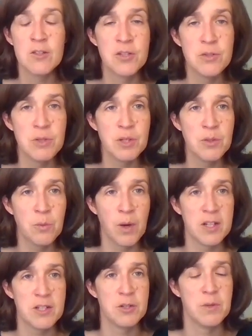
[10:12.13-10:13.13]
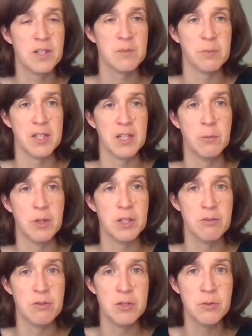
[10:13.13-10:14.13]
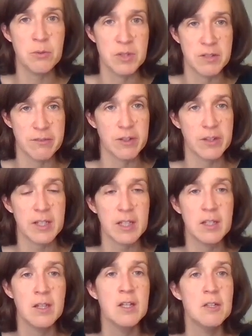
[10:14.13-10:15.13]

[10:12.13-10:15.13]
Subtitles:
Do you want to explain what you do differently?